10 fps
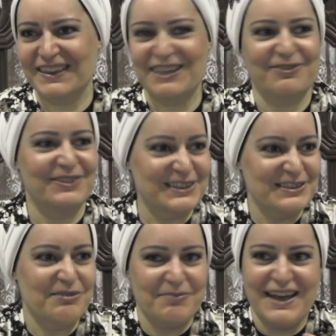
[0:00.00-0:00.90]
He felt
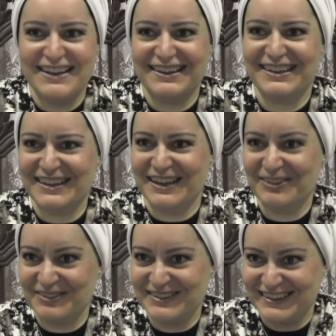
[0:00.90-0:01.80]
so bad that he
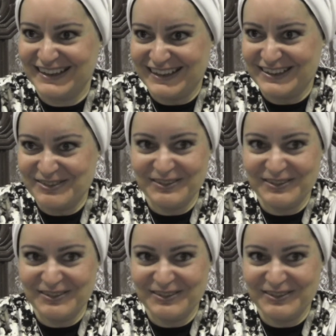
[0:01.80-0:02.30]
cannot do.